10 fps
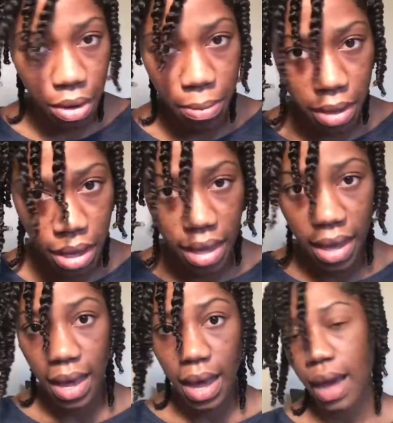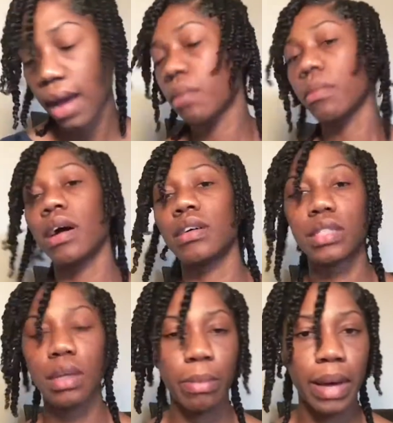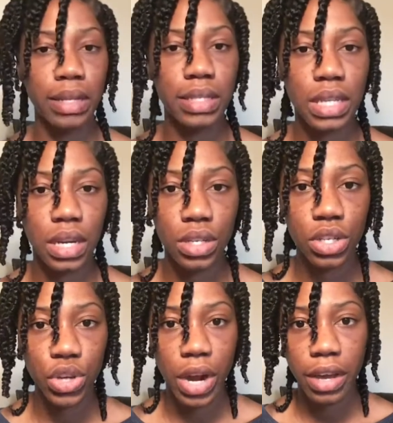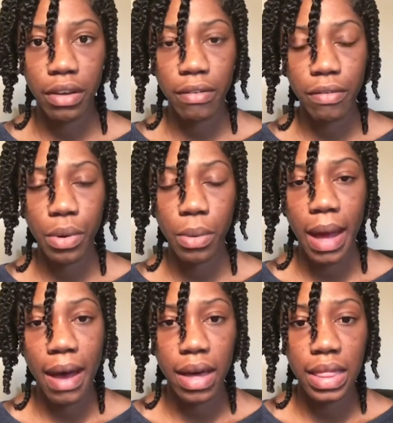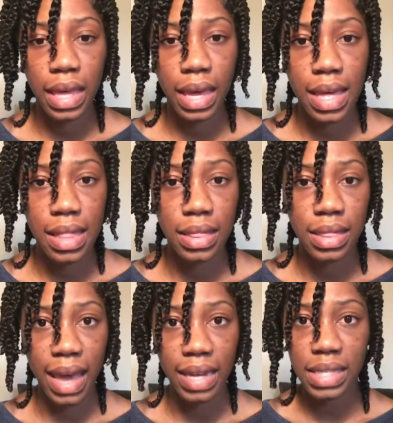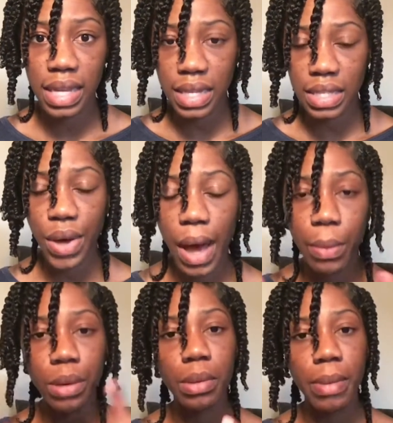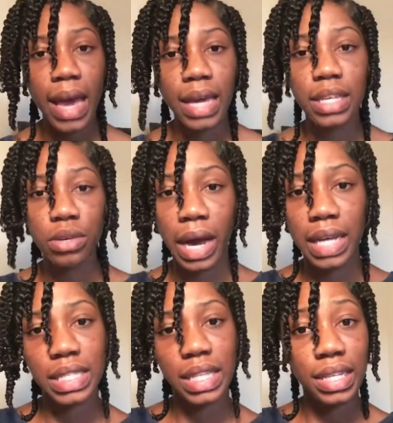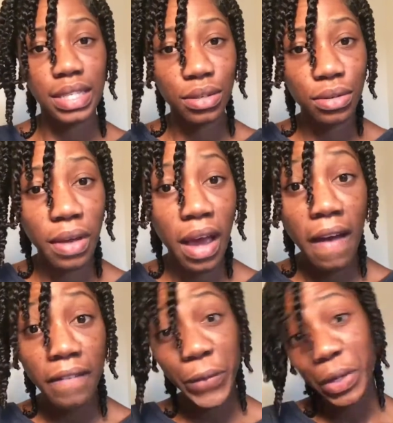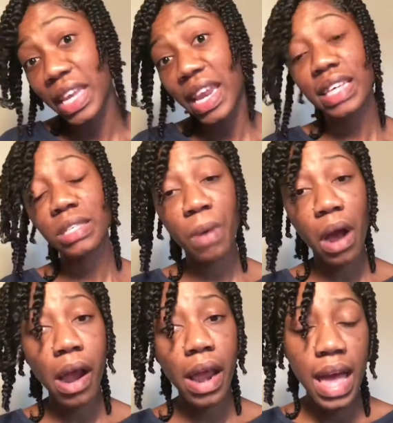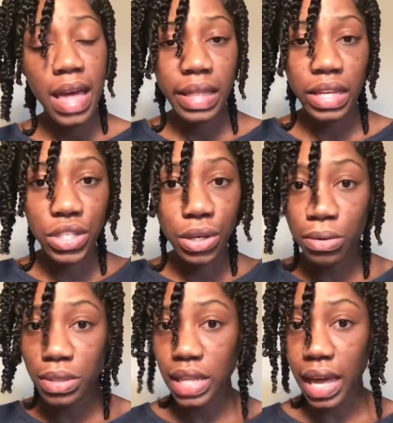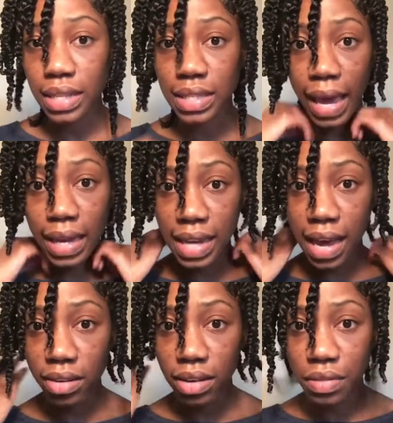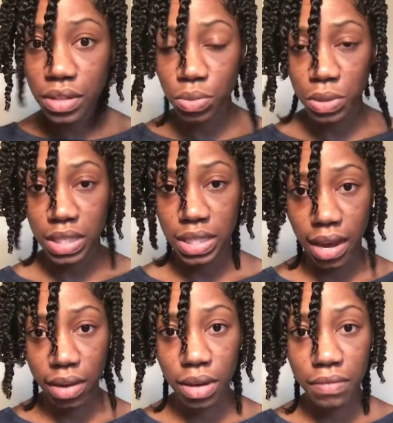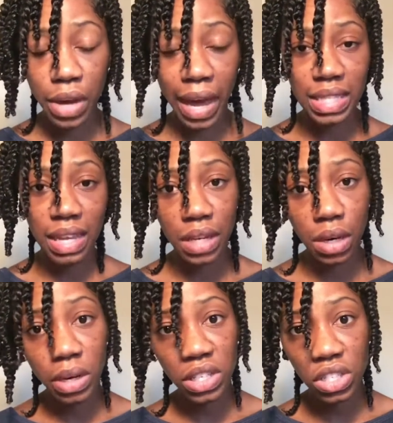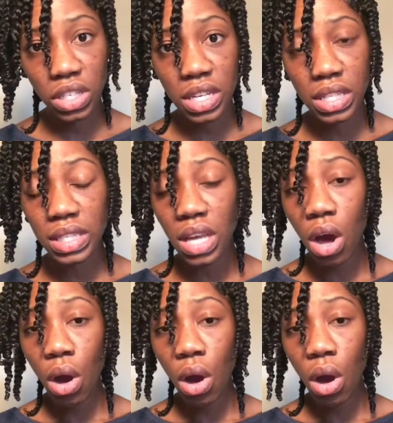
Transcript: prepping. I'm about to sit under the dryer for a while, and then that is it. So I will be back. You guys stay tuned for the next part that shows that takedown of the twist out. If you guys have any questions